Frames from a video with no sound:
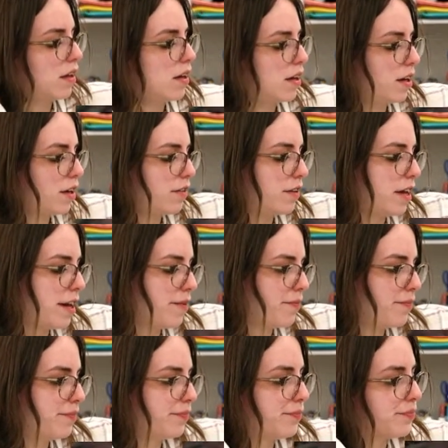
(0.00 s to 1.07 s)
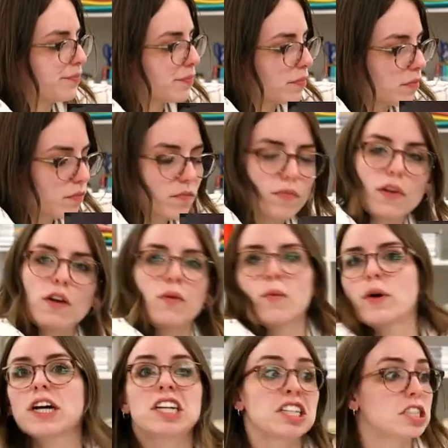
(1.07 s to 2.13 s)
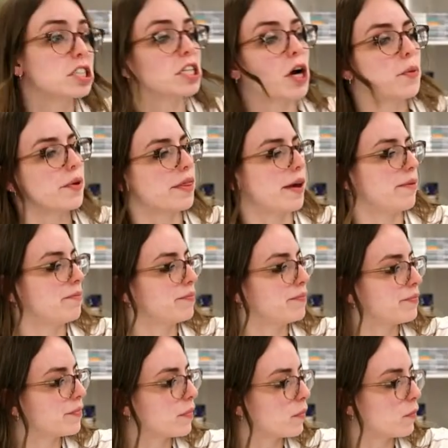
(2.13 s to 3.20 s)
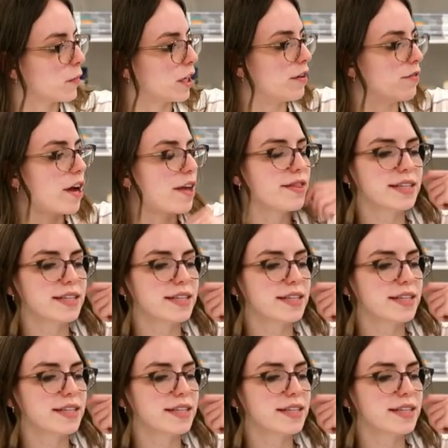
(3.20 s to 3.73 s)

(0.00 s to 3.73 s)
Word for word: All right, we're gonna just go with it. We're gonna run the